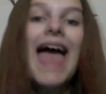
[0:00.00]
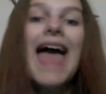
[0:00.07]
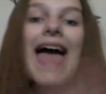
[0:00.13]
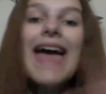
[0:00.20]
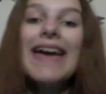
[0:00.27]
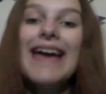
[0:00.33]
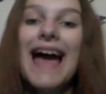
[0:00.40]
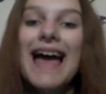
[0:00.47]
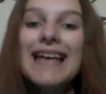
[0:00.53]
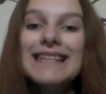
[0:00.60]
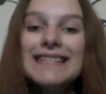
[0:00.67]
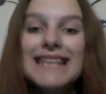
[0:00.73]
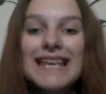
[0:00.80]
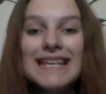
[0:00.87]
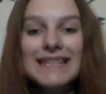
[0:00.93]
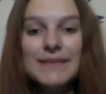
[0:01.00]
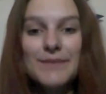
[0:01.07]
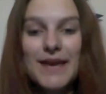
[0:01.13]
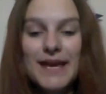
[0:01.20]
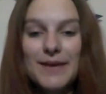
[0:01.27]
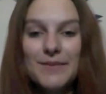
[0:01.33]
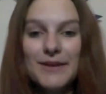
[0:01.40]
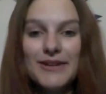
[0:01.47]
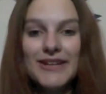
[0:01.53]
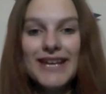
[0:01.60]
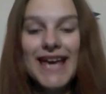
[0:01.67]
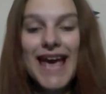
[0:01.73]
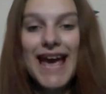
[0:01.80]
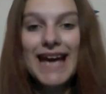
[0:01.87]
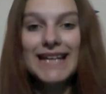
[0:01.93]
Hey guys, it's
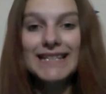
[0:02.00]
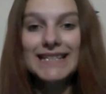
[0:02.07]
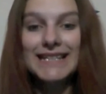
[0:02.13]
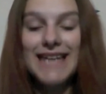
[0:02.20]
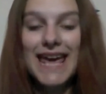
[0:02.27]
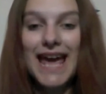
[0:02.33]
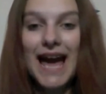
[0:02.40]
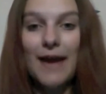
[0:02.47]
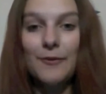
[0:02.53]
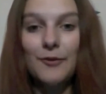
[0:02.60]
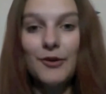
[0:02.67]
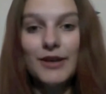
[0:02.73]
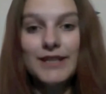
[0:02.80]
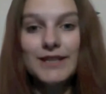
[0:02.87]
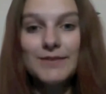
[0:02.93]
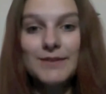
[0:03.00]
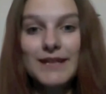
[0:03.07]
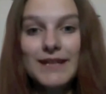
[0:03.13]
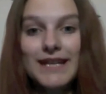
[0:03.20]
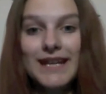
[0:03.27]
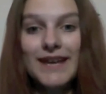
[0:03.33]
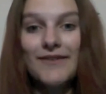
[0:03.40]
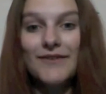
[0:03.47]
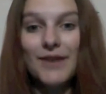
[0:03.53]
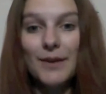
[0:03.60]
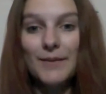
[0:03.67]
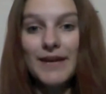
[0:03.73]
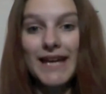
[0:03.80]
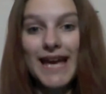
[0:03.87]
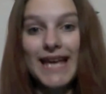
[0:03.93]
megabeauty, and today I'm going to be
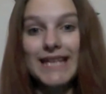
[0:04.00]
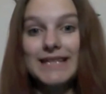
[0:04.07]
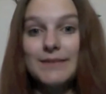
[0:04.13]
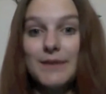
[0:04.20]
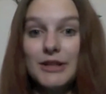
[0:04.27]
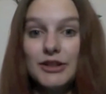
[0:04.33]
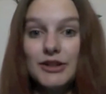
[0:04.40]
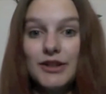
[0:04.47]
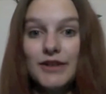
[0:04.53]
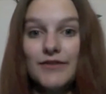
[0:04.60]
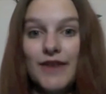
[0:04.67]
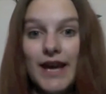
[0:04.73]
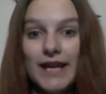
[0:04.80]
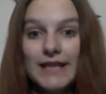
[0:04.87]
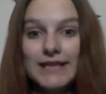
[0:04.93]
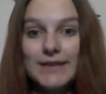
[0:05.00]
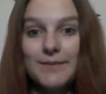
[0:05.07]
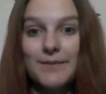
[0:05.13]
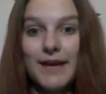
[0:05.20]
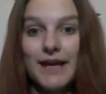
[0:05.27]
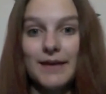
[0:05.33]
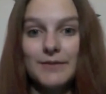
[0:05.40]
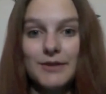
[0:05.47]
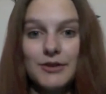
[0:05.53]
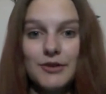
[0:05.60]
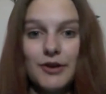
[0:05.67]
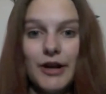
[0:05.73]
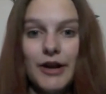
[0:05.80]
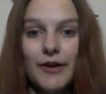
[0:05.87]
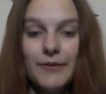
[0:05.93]
filming a special effects makeup
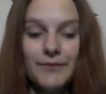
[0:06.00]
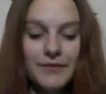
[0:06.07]
tutorial.